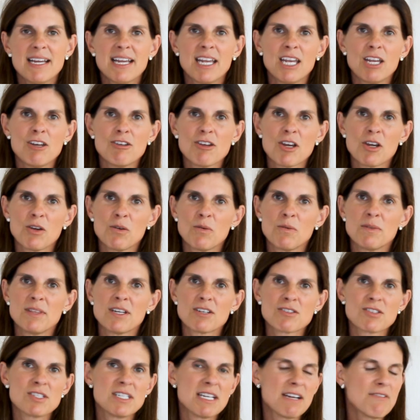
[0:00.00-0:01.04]
You know,
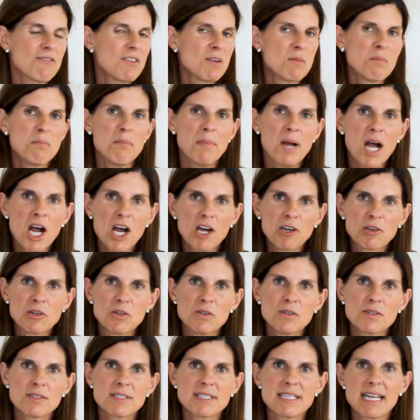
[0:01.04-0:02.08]
there's different
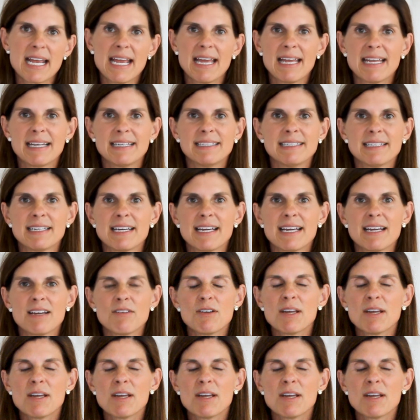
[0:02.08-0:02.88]
models, and